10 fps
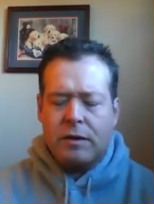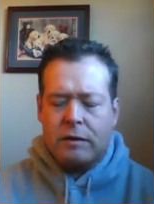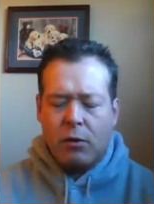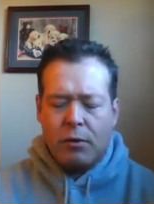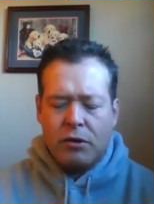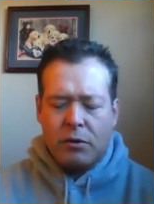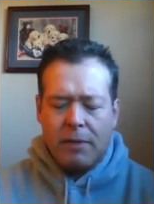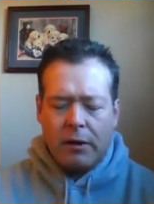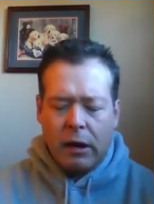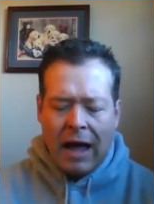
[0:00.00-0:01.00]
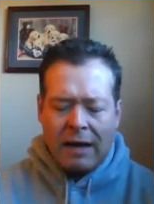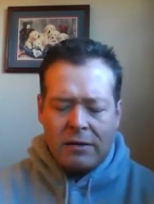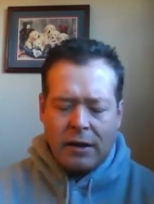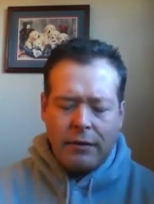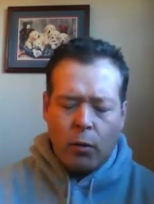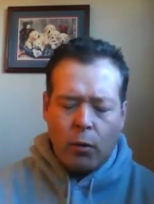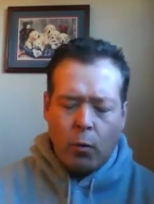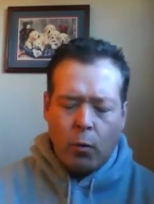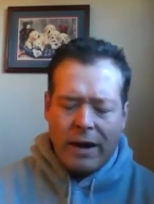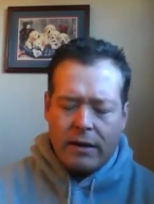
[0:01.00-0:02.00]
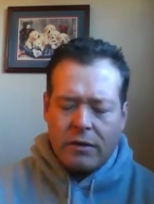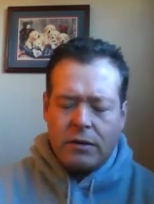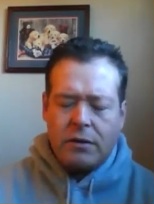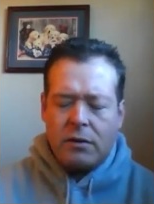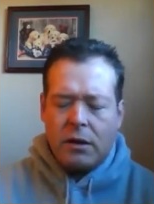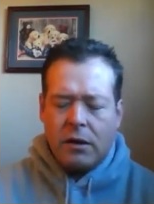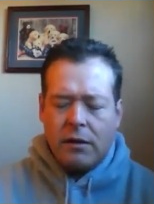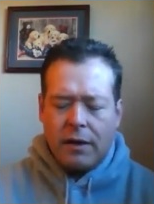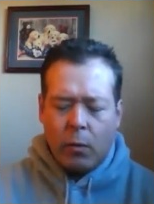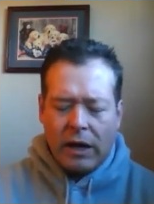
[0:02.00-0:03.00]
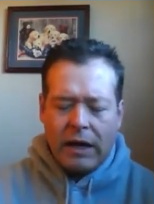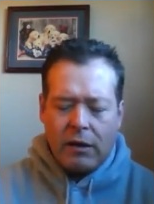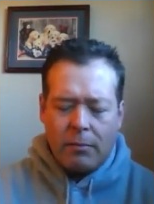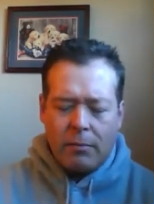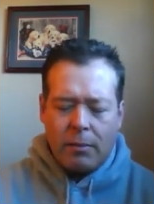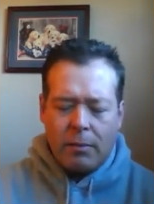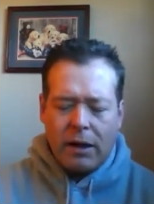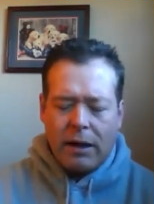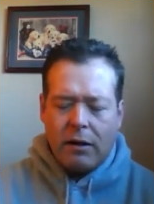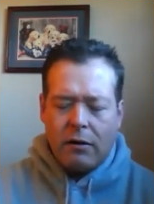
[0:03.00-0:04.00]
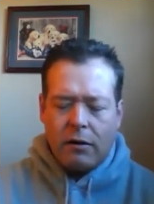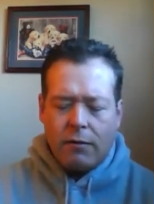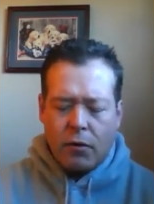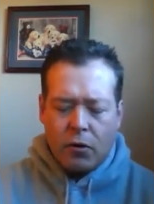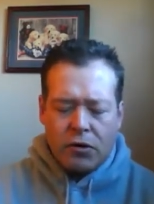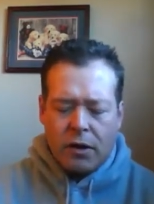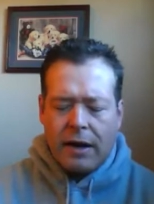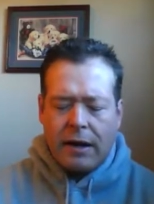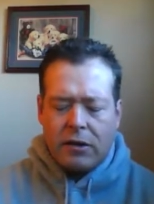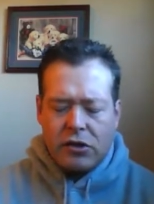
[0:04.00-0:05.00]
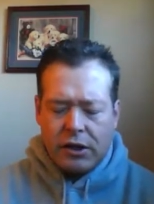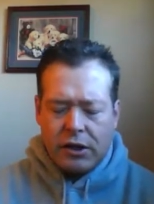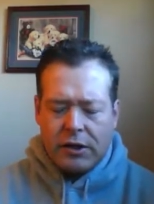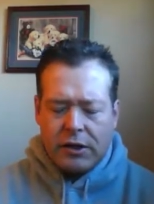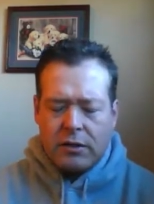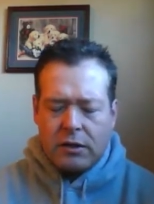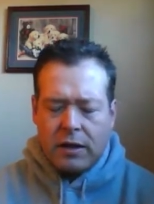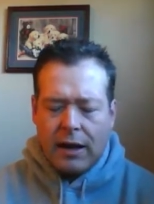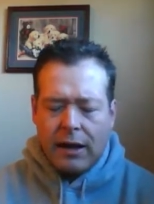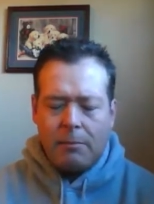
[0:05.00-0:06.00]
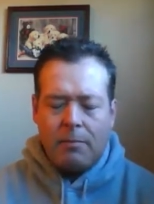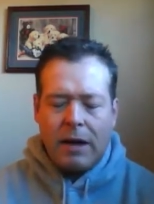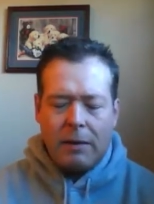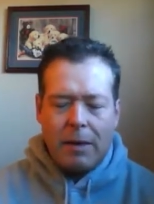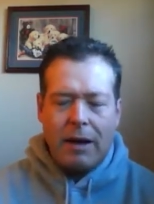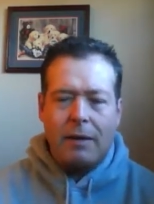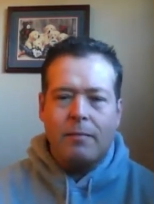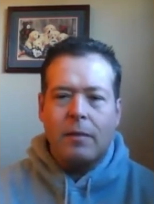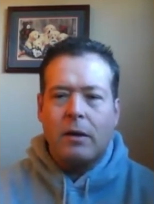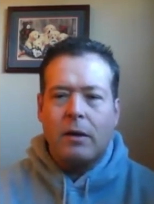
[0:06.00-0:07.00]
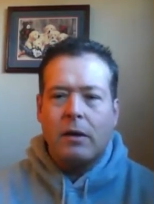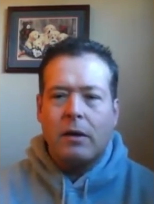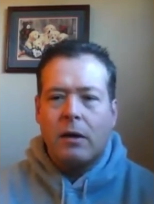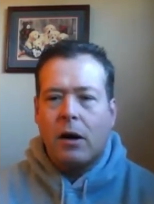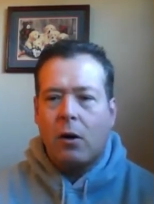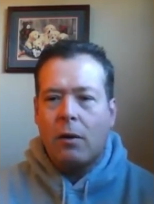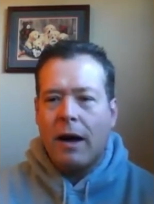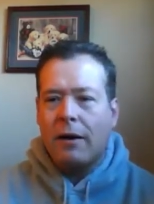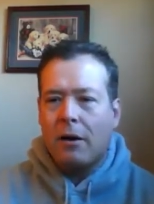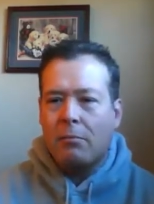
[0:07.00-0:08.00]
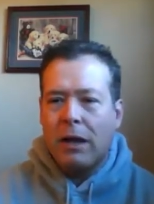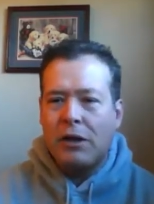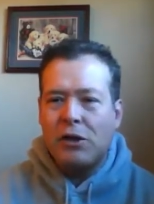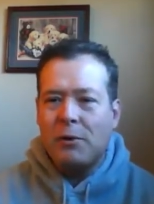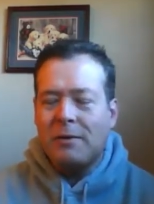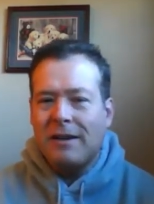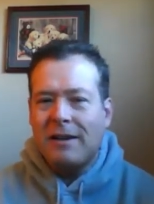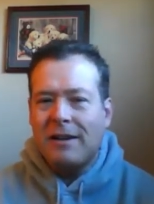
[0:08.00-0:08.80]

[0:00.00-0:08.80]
Help us to be the lights and the witnesses that we need to be for your sake. In Jesus' name, amen. All right. God bless you.